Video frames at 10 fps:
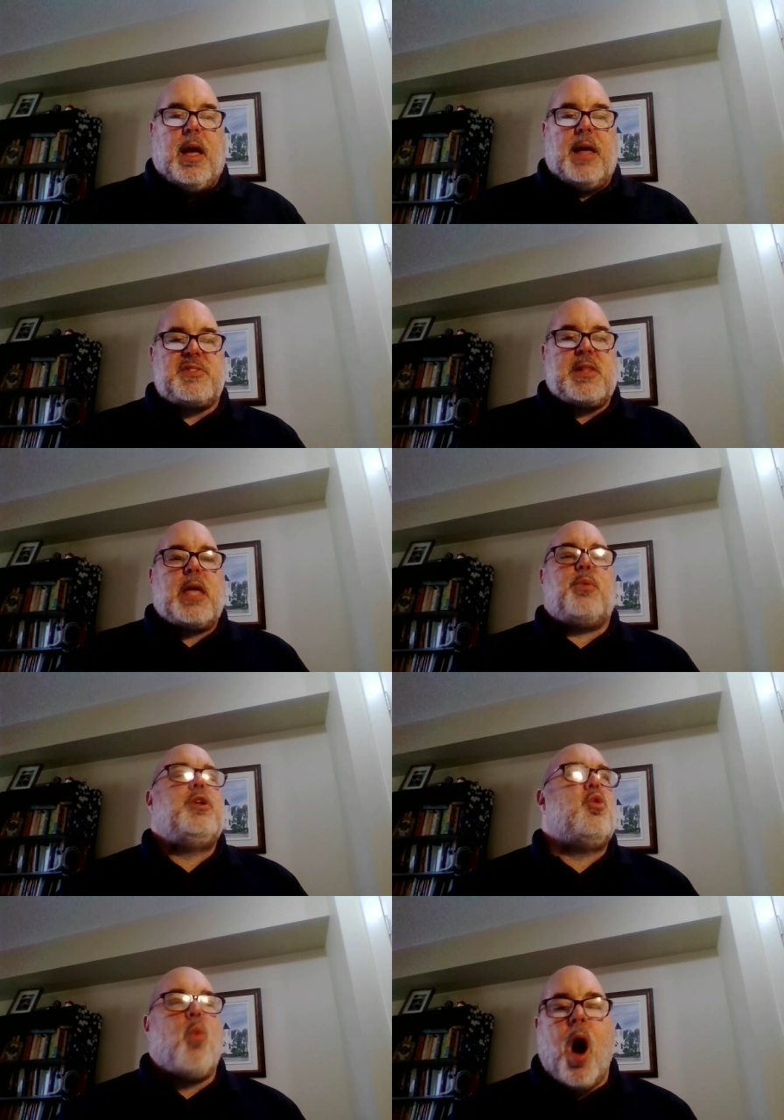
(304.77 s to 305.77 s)
It's like
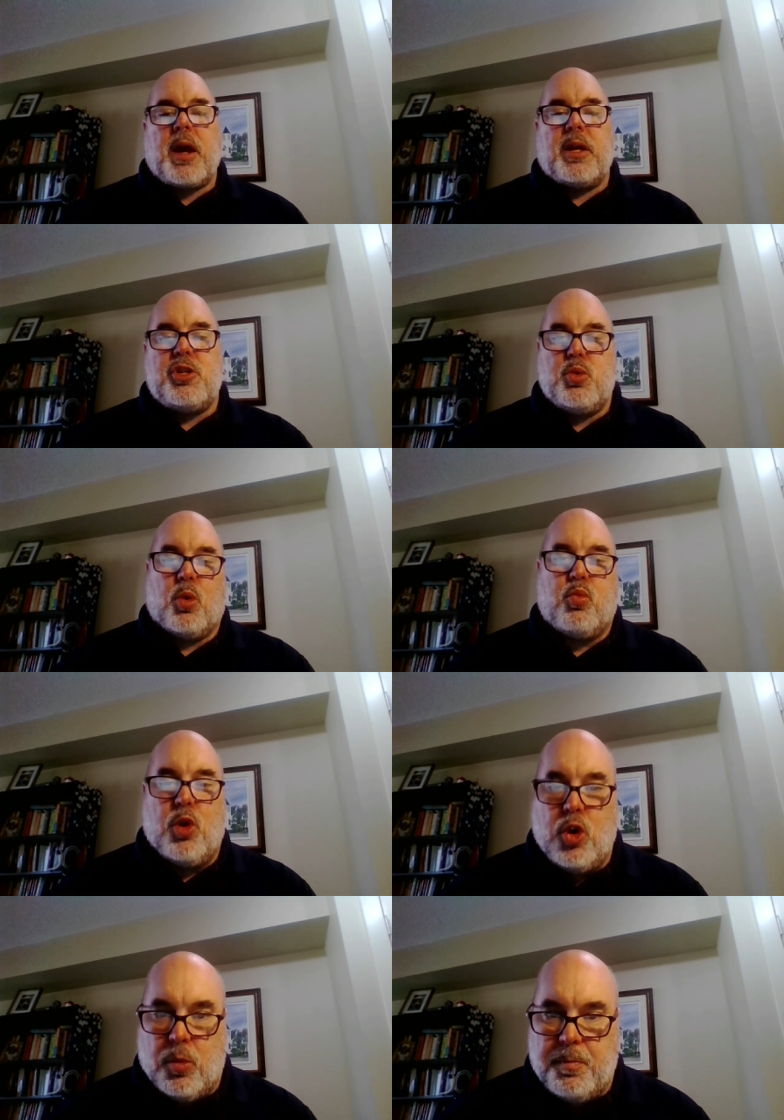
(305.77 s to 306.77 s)
when you walk into a
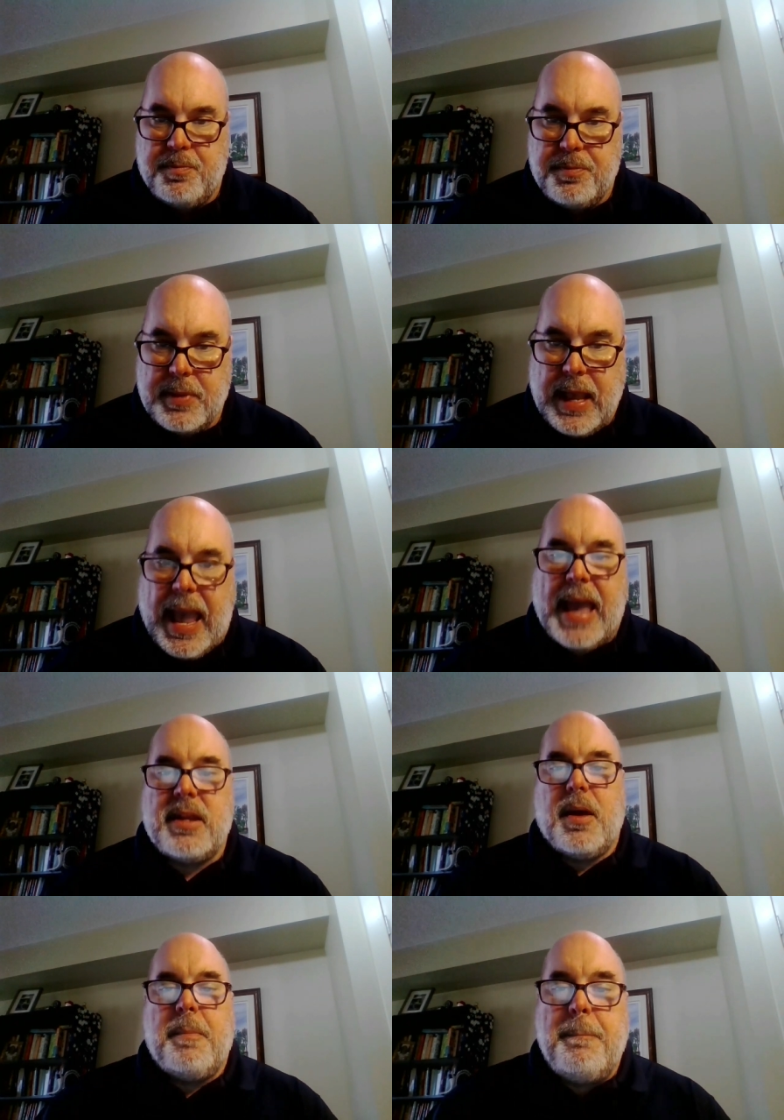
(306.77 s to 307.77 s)
room
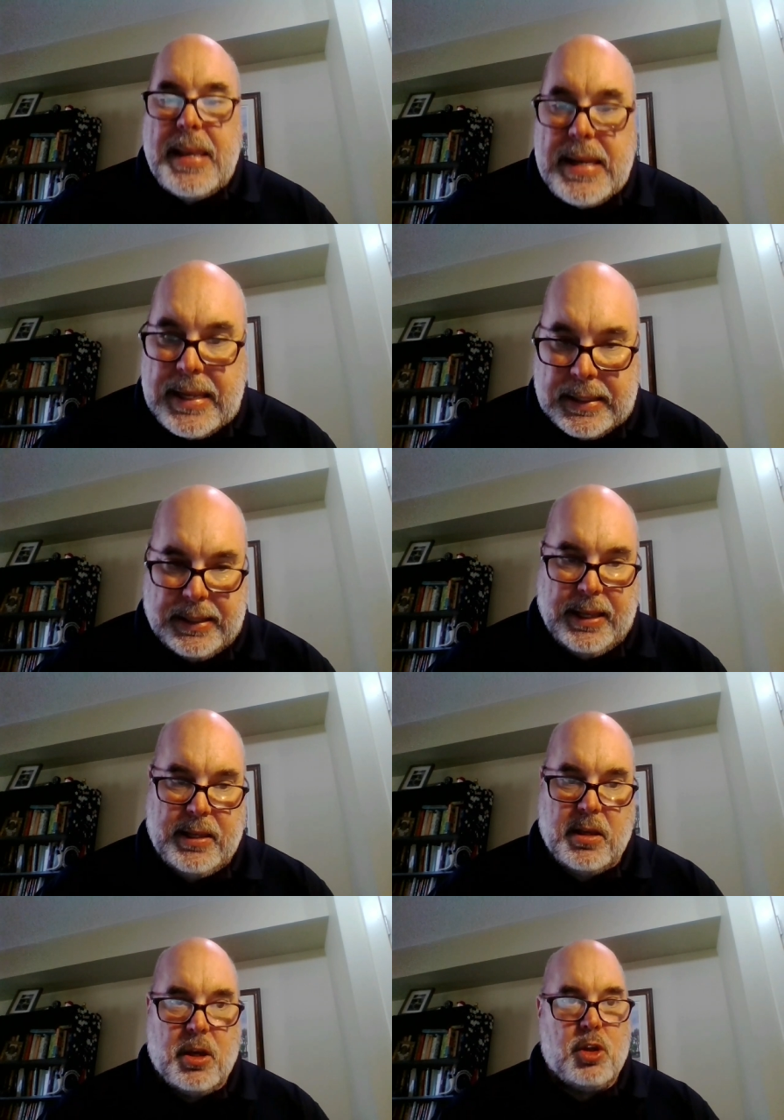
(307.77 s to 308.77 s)
and
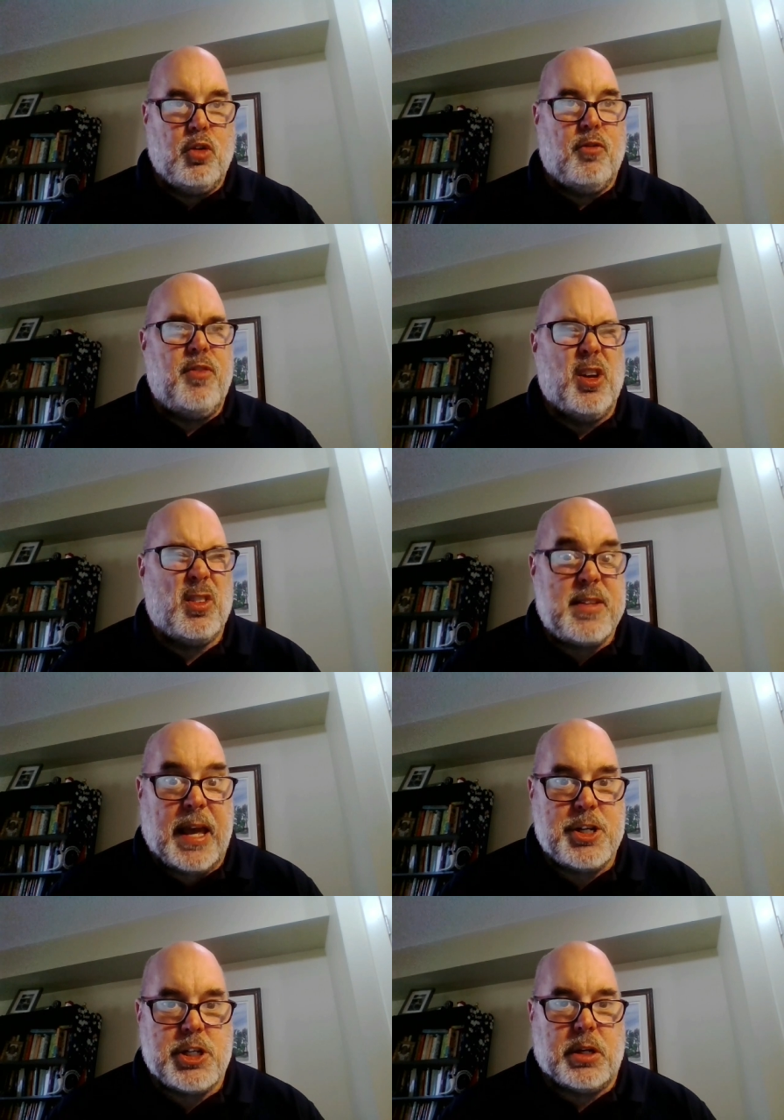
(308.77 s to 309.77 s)
immediately you feel
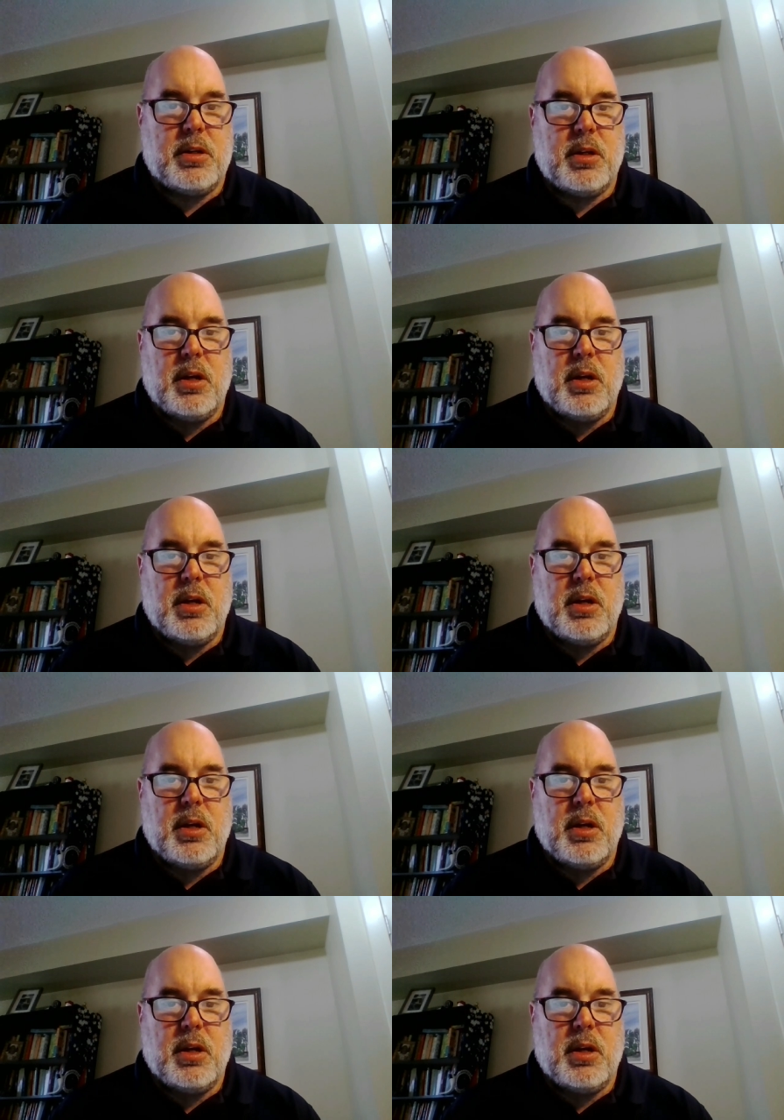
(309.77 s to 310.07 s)
tension,